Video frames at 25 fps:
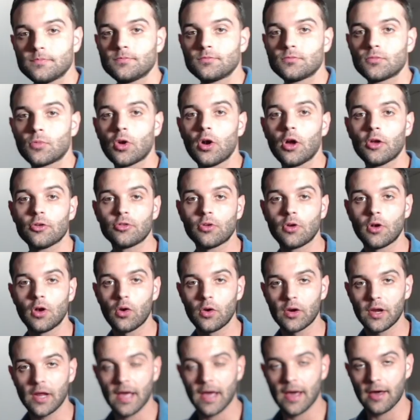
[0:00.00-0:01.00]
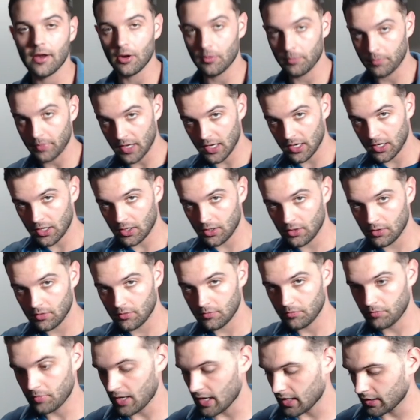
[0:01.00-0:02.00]
We're also going to add our bacon
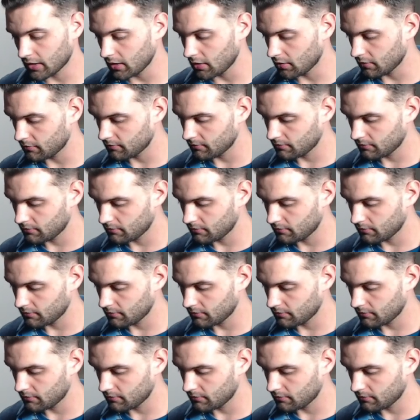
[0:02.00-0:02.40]
back in.